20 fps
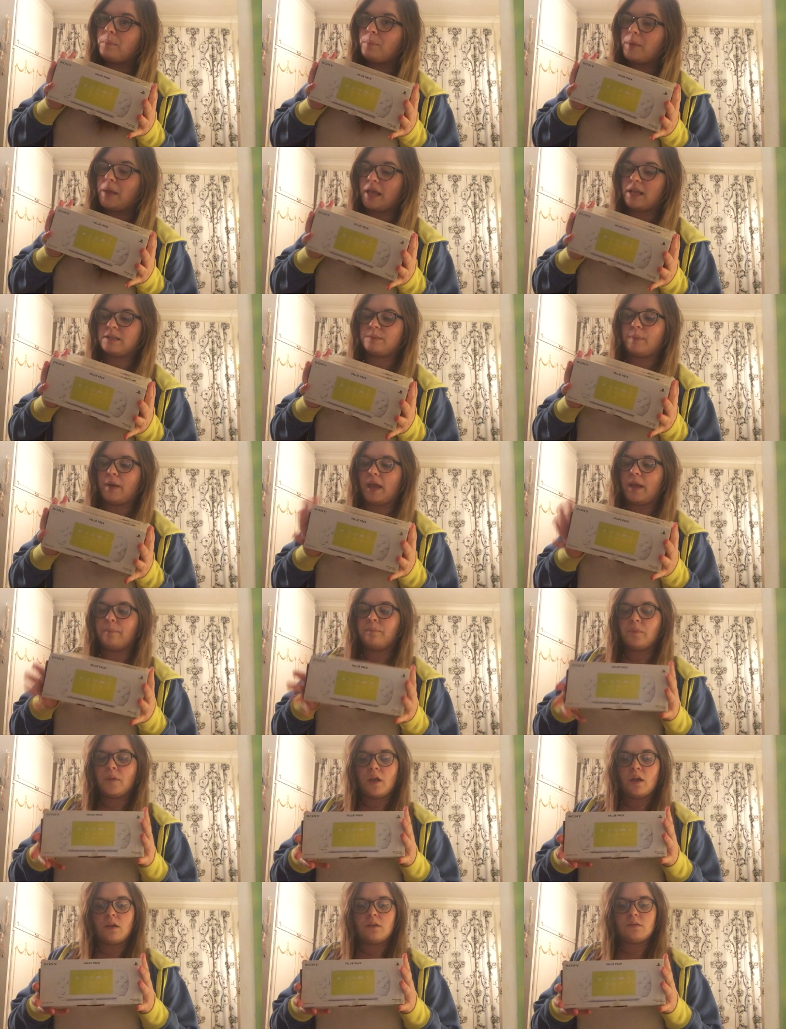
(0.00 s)
PSP.
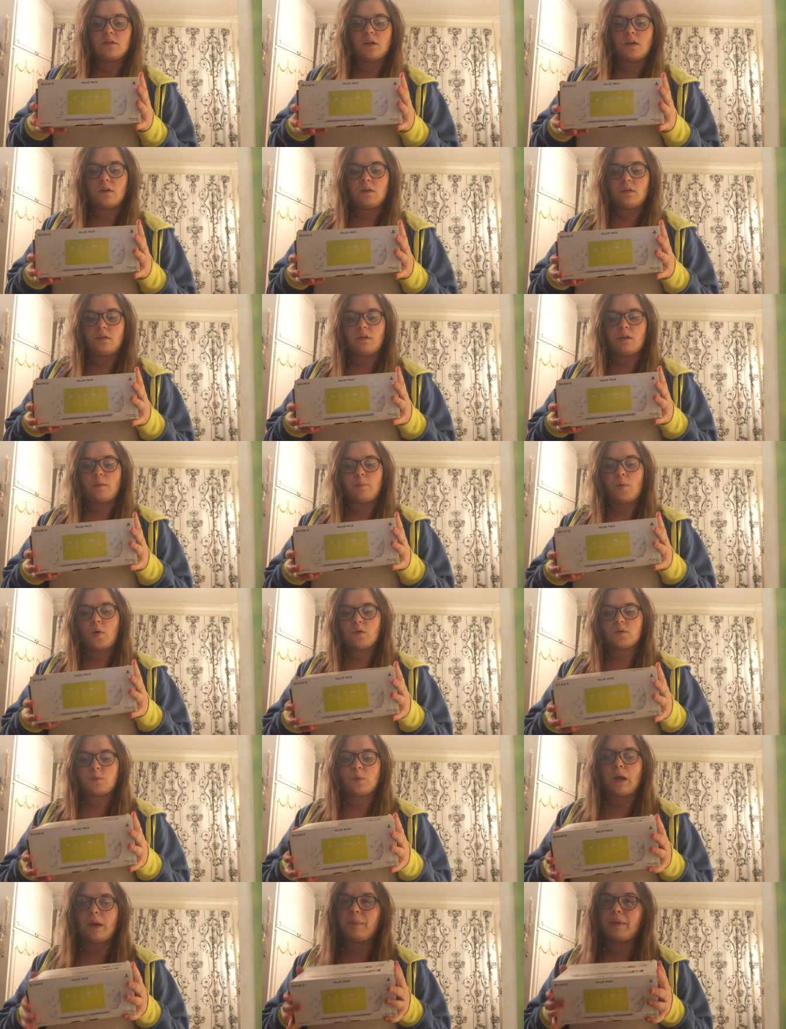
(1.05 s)
So a
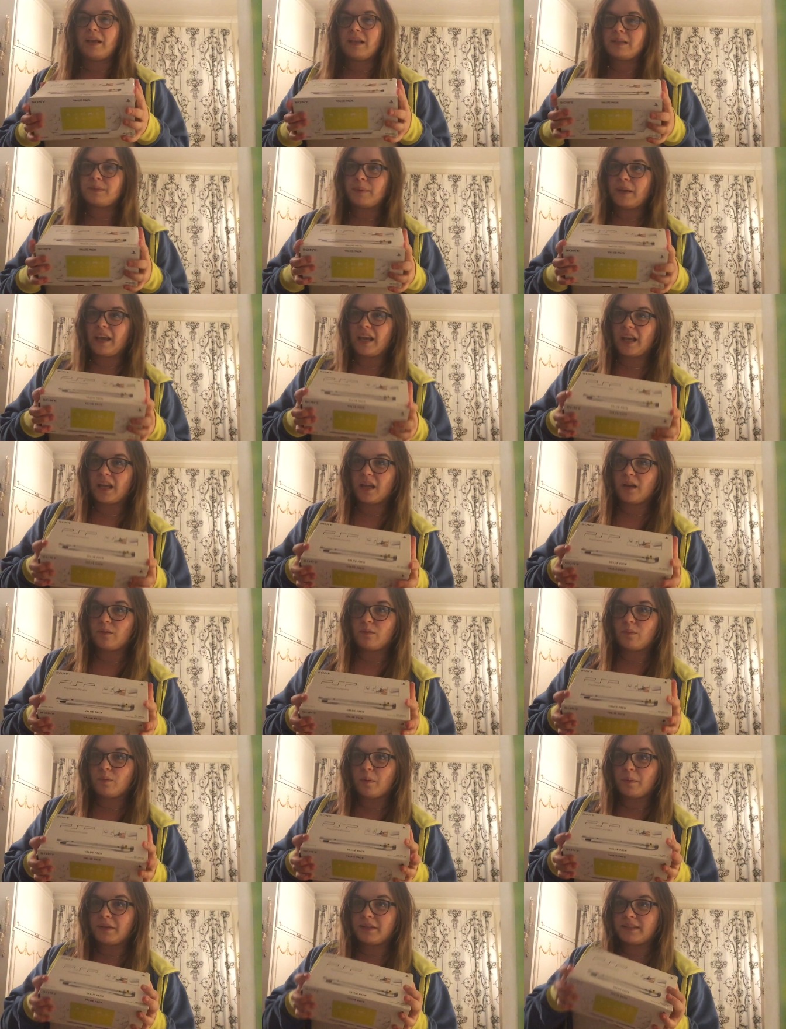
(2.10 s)
boxed white PSP will
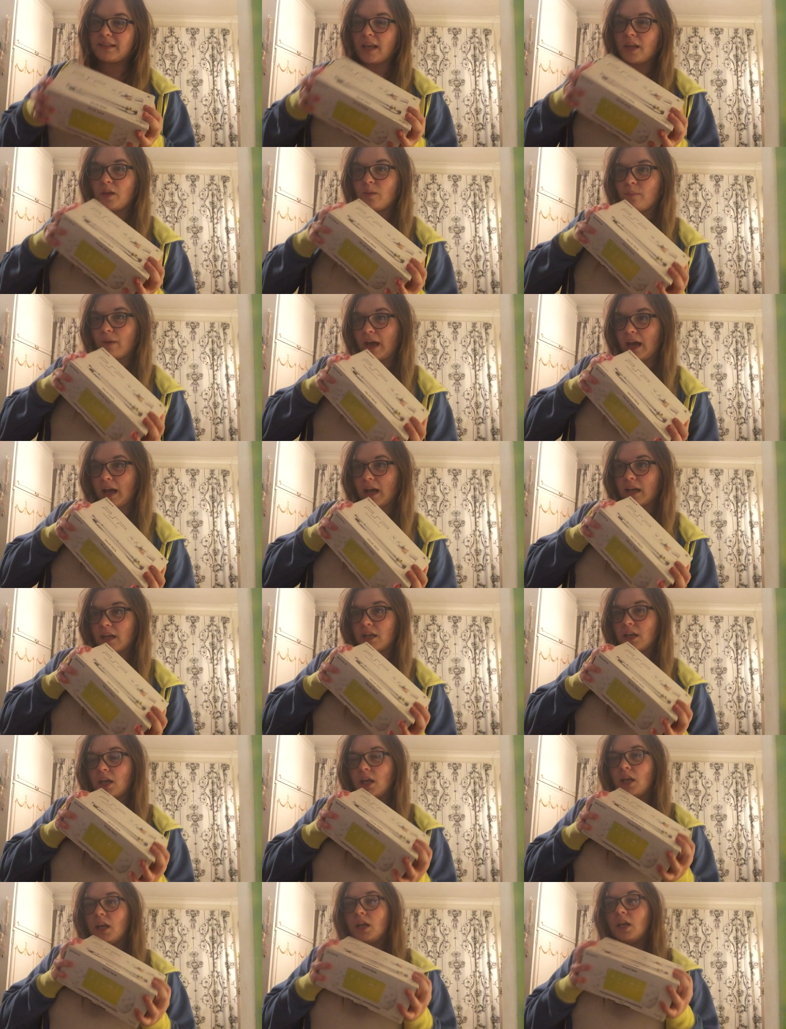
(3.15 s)
probably set you back
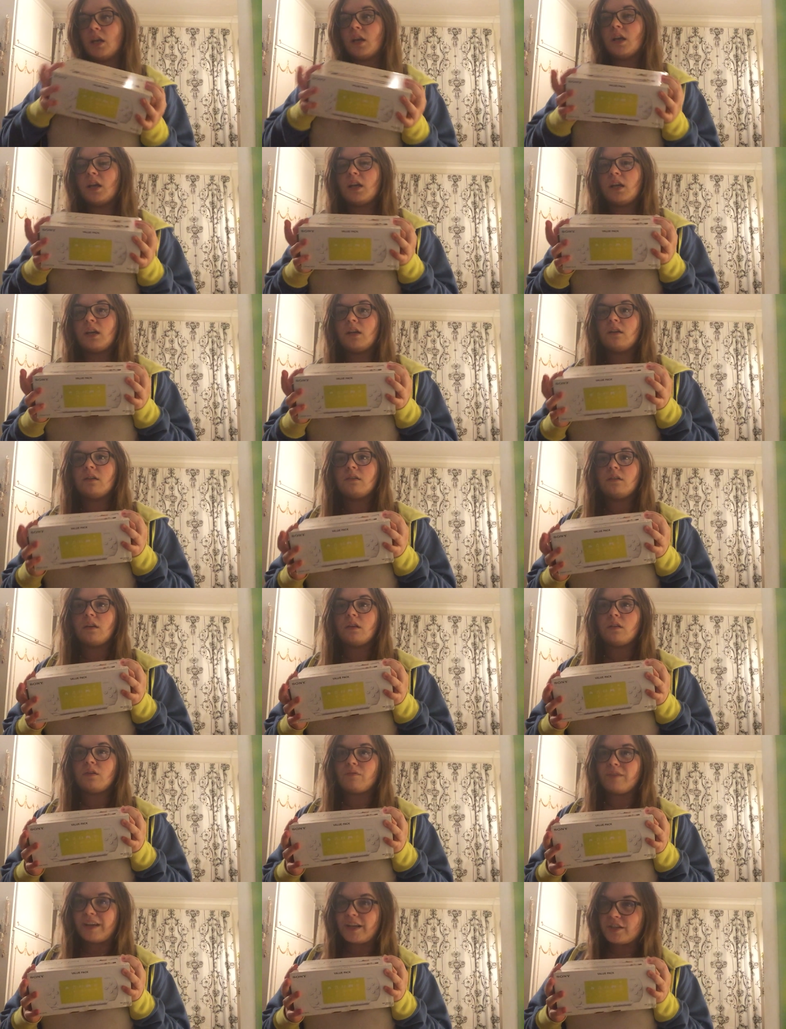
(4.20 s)
in
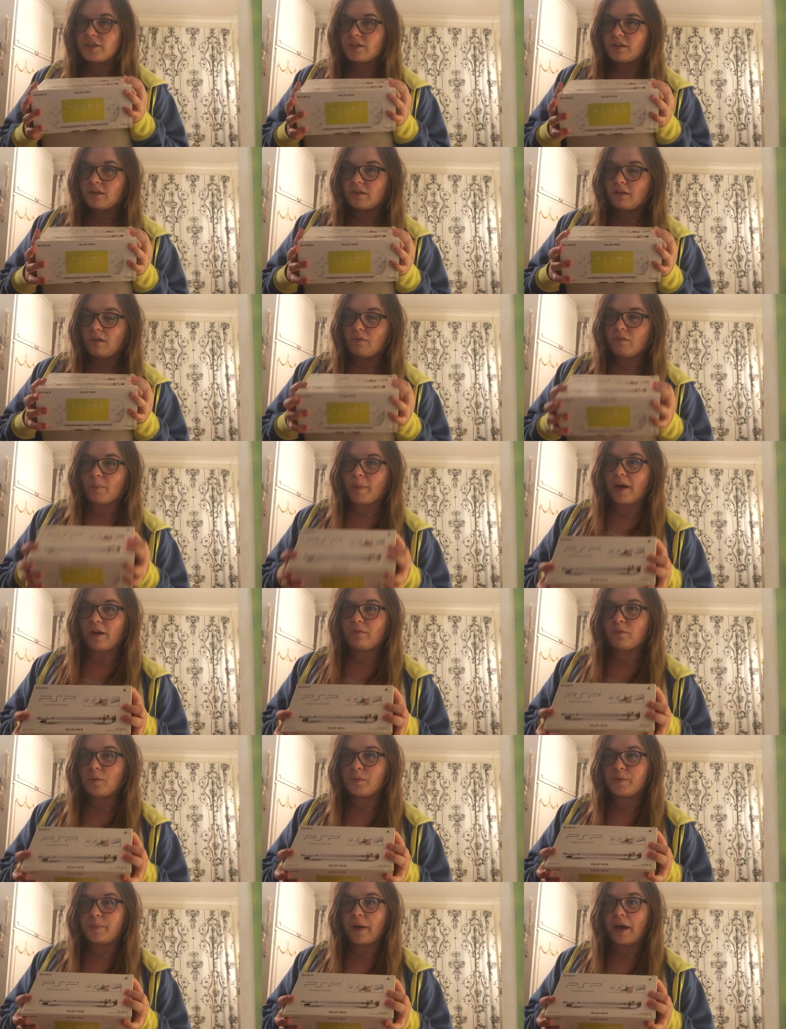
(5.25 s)
the region of about
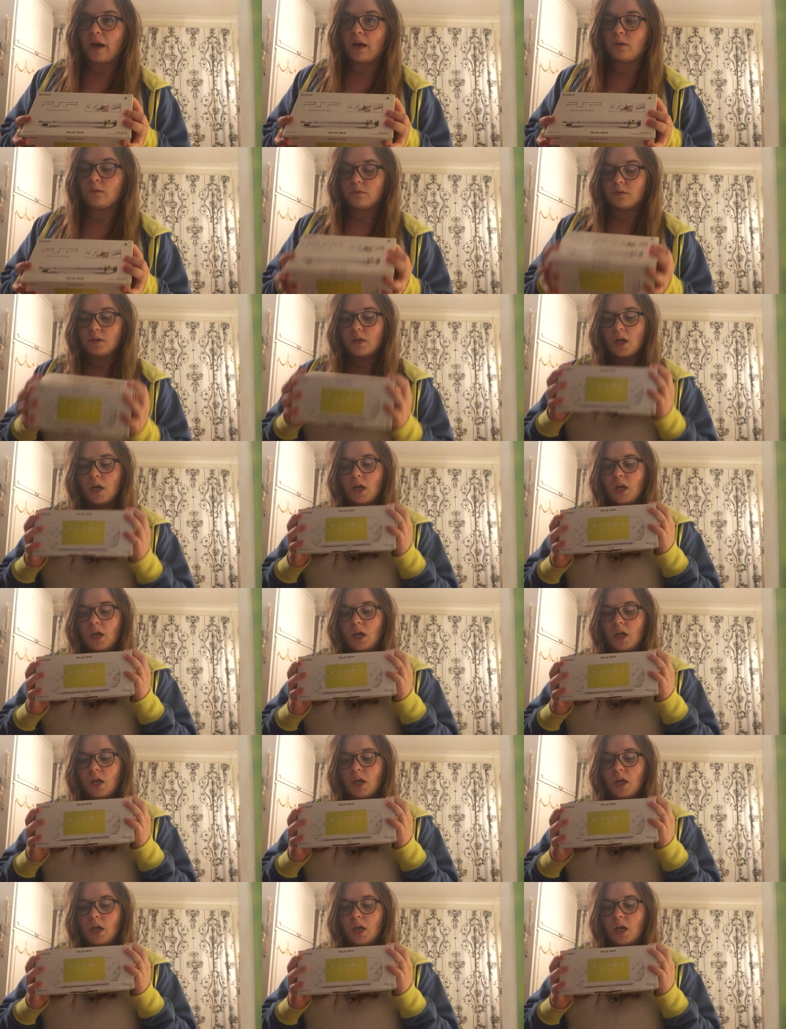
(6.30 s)
£40.